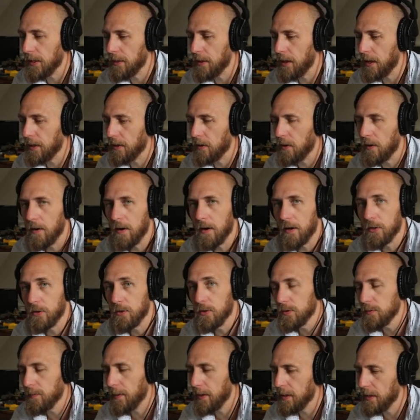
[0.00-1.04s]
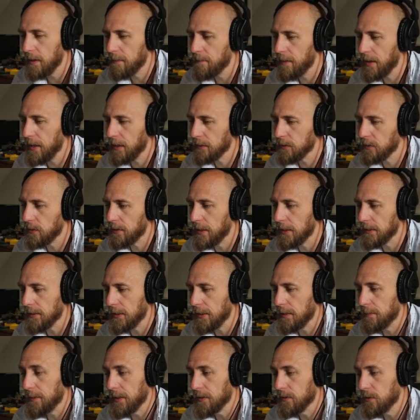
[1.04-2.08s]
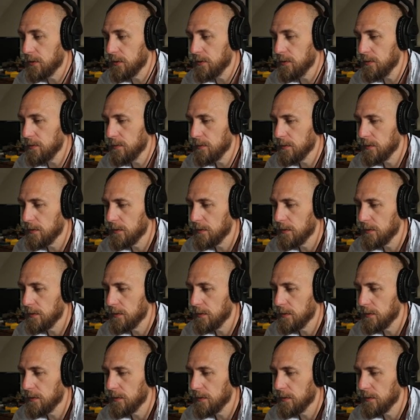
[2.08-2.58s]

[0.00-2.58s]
that are used by that mech, so that's going to be a 2.